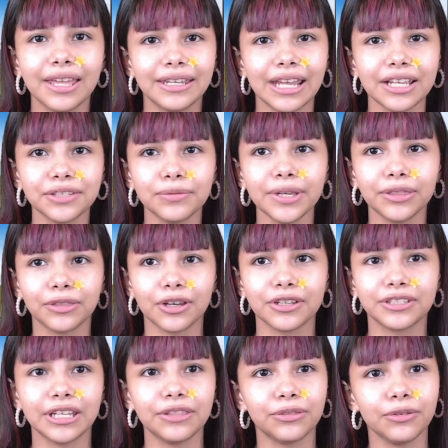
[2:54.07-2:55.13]
Next week,
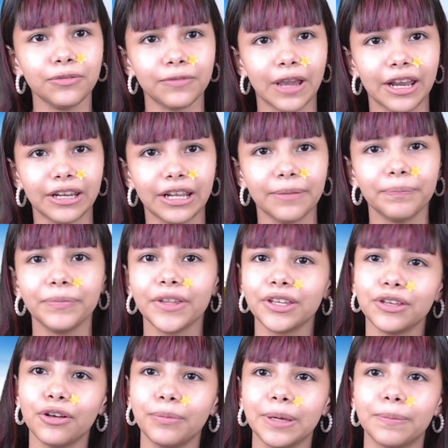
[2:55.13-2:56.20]
Thursday through Friday,
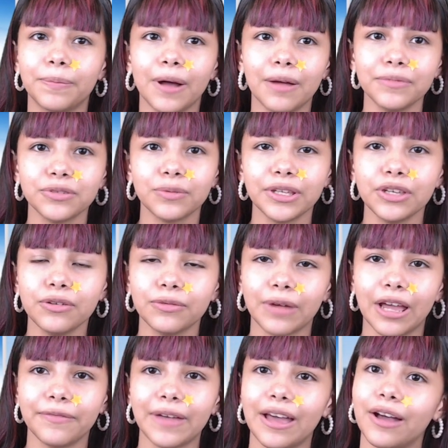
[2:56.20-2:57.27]
you'll be pumped when you
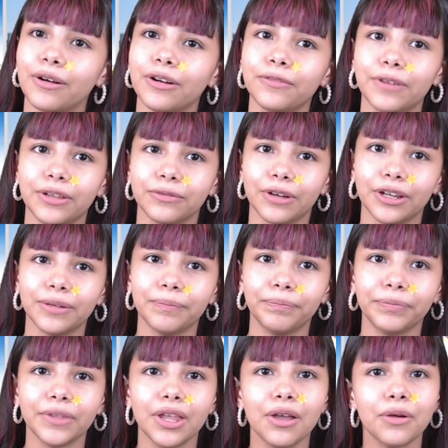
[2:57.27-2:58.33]
arrive at our fun run
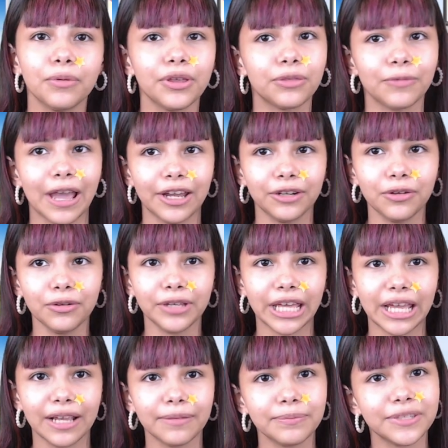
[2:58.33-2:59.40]
with radical
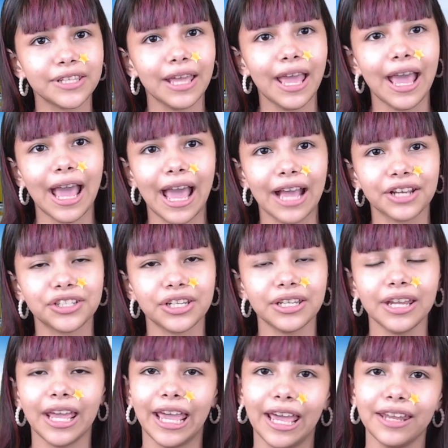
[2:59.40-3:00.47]
games,
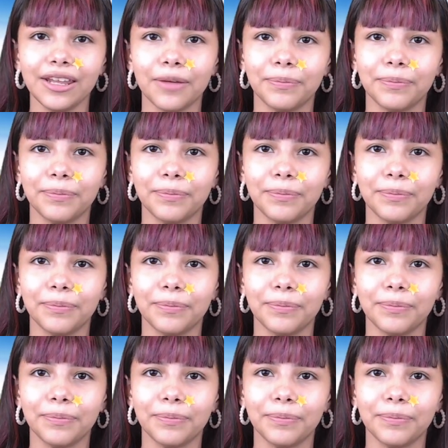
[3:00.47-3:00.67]
action, and a